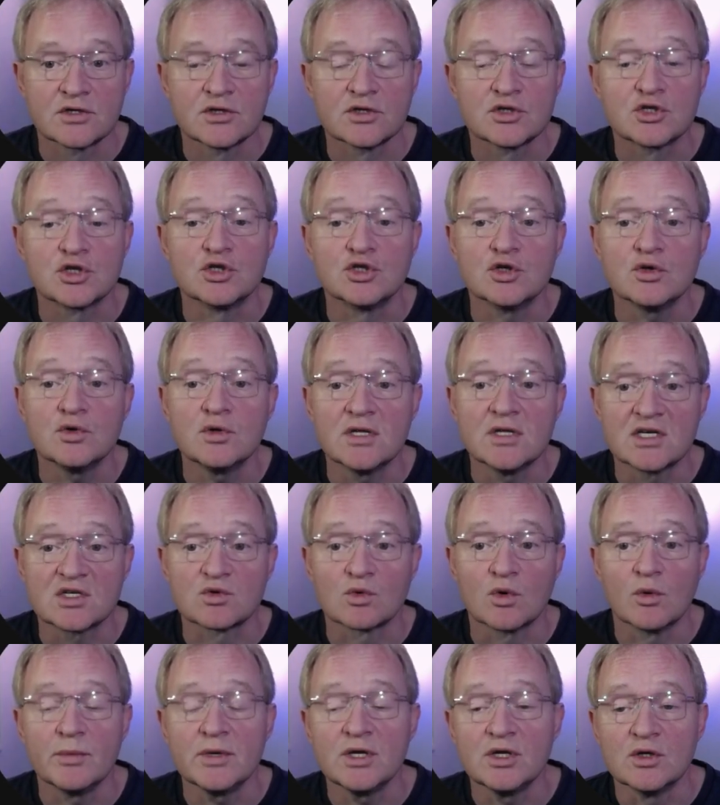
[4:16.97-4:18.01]
To do this,
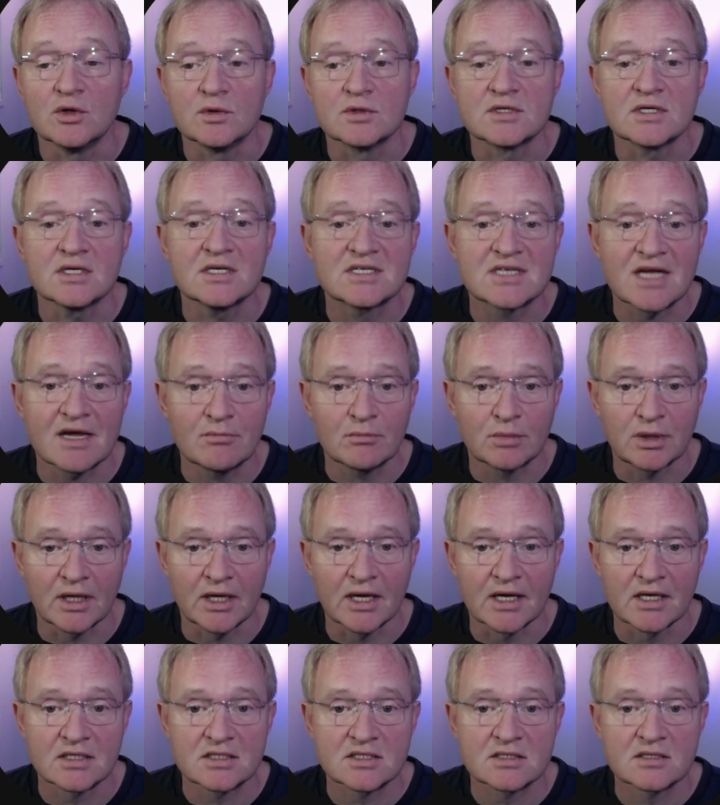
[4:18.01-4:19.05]
we'll be using
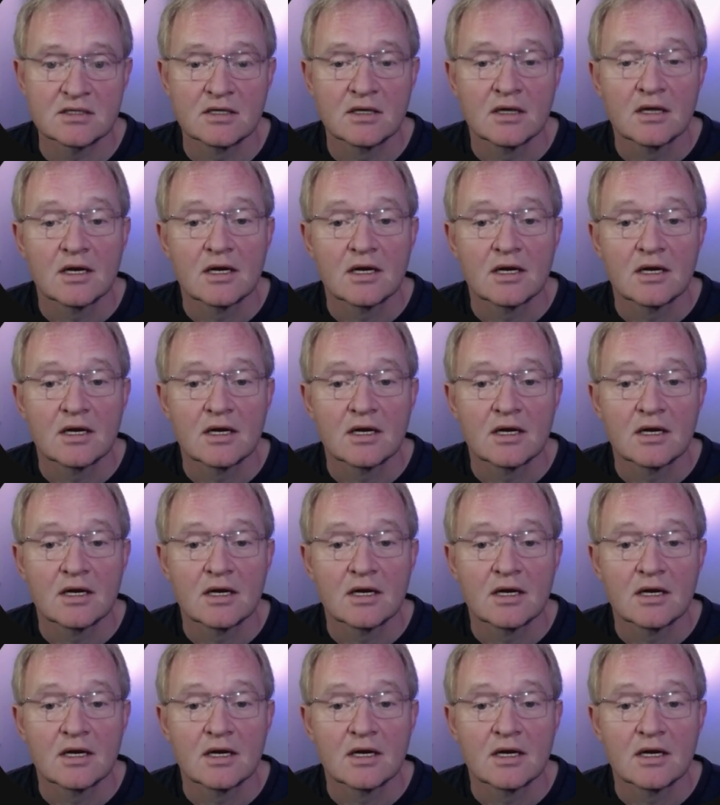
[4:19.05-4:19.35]
templates.